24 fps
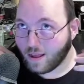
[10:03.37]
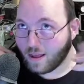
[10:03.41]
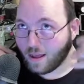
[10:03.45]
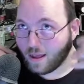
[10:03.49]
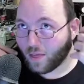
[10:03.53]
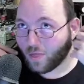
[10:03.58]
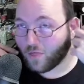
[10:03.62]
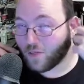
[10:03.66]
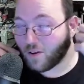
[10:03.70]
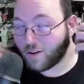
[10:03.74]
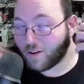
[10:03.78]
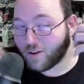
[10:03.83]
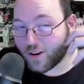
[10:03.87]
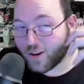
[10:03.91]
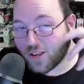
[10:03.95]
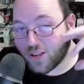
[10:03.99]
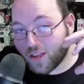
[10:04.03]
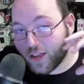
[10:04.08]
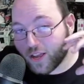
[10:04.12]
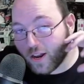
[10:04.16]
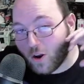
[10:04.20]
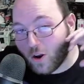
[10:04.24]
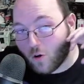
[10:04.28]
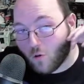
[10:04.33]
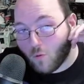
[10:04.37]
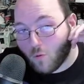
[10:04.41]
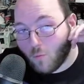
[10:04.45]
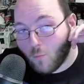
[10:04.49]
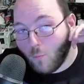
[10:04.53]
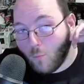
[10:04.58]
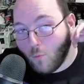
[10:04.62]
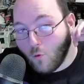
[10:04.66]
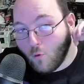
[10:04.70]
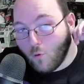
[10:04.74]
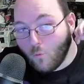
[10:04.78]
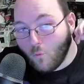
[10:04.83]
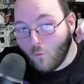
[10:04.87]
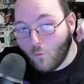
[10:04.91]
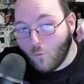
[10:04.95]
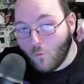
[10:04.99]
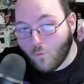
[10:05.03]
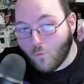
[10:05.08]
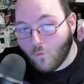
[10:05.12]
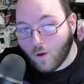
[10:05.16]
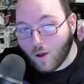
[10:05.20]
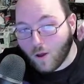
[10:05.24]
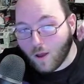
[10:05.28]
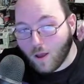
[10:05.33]
they're just going to
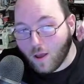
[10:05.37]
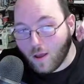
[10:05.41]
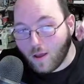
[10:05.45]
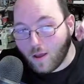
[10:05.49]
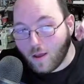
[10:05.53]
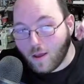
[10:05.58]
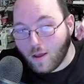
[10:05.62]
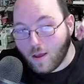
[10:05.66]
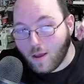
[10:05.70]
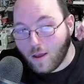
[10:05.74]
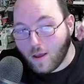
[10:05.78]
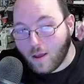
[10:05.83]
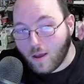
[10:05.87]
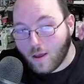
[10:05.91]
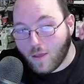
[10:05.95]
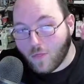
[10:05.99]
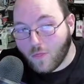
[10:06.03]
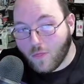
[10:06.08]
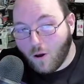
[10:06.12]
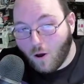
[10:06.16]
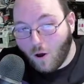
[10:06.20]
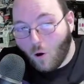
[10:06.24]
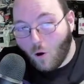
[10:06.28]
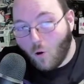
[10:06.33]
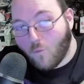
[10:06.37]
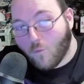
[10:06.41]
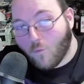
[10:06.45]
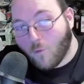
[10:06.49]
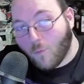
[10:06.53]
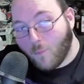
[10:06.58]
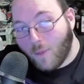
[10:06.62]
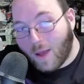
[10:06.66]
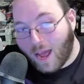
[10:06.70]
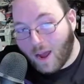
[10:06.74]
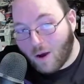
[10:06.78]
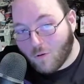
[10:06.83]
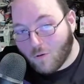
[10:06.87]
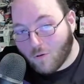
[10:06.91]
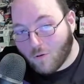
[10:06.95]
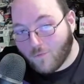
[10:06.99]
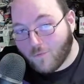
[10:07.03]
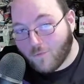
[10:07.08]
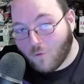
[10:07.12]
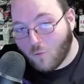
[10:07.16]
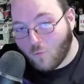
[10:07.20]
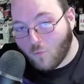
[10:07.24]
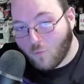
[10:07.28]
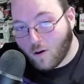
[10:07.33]
remove the
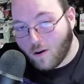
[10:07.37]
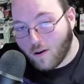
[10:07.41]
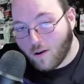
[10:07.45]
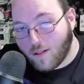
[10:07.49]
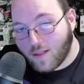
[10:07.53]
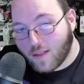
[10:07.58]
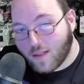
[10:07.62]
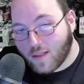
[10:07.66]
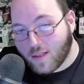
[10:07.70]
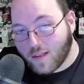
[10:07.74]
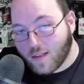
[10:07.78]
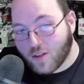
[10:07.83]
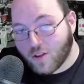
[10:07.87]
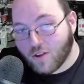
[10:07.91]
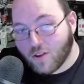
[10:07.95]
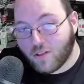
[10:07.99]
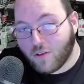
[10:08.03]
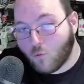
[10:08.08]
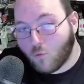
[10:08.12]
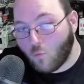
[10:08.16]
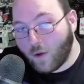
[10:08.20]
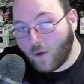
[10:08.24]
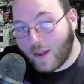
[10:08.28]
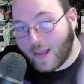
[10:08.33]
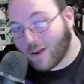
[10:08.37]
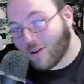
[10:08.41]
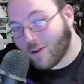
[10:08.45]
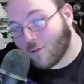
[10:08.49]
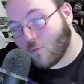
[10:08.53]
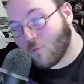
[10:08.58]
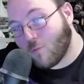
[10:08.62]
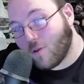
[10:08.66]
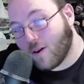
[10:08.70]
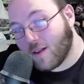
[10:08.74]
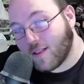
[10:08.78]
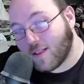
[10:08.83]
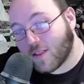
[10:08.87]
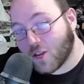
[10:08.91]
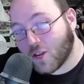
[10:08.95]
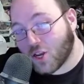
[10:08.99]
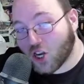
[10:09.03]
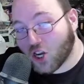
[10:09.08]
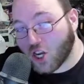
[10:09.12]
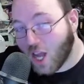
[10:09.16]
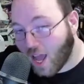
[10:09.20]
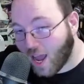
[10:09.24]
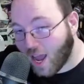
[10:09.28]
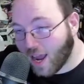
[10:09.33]
overpowerful ones so the weaker ones
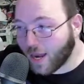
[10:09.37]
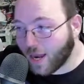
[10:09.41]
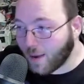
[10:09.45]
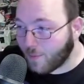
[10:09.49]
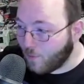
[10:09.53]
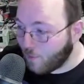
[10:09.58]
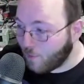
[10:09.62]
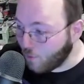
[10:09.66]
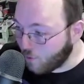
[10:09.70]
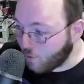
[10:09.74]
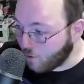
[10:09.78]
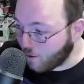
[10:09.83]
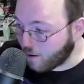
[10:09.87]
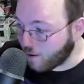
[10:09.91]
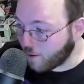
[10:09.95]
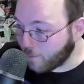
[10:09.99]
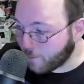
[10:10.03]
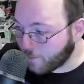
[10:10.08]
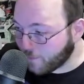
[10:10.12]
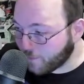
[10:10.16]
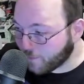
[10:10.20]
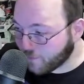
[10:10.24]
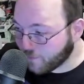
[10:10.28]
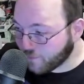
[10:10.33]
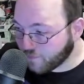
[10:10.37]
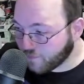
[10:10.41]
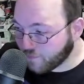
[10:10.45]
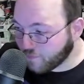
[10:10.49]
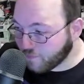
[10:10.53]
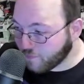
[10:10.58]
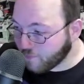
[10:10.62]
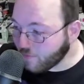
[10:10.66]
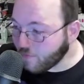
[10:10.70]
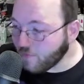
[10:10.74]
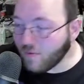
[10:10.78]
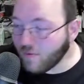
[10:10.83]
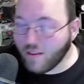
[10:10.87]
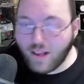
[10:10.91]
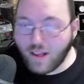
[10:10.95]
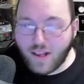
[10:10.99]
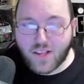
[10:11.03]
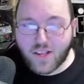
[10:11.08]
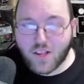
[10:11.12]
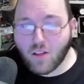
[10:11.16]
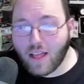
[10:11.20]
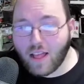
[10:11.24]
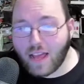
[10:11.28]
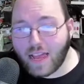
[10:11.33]
shine more.
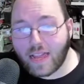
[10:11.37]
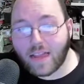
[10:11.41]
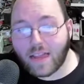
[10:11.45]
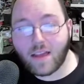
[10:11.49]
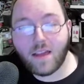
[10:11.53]
So like